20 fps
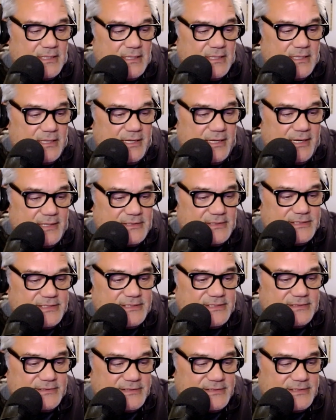and
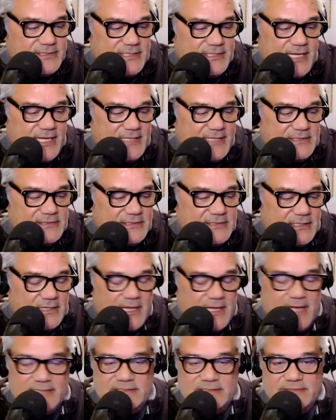she had
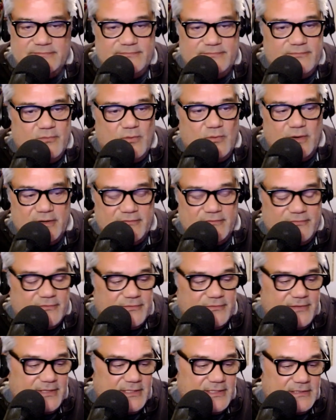lots of wonderful
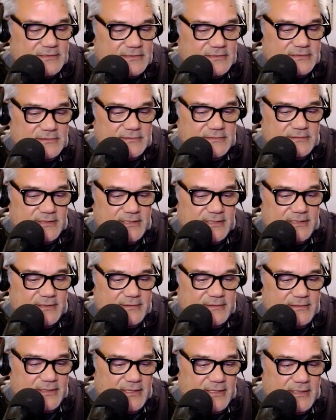things
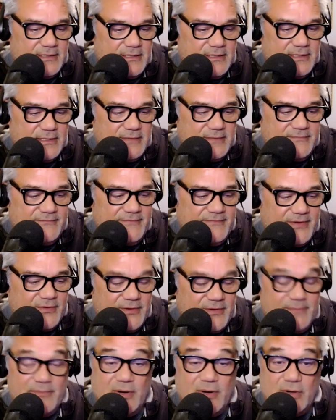and very
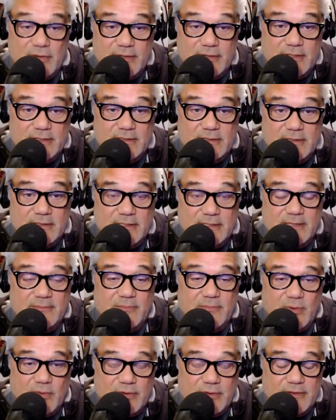pertinent and
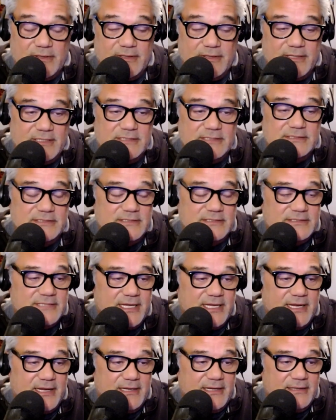important things to
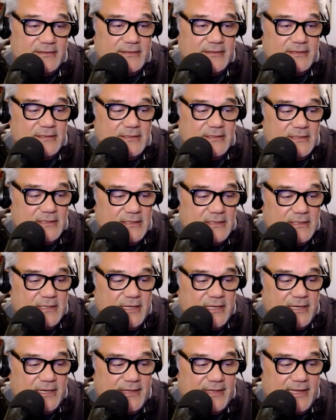say.
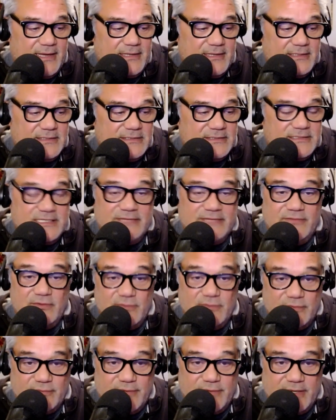And that is Stevie
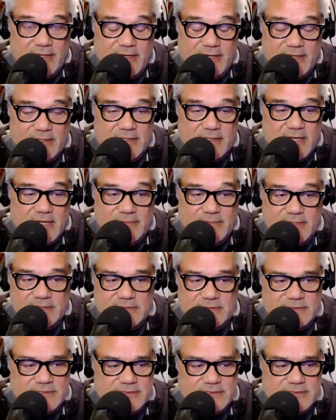with Red Economics.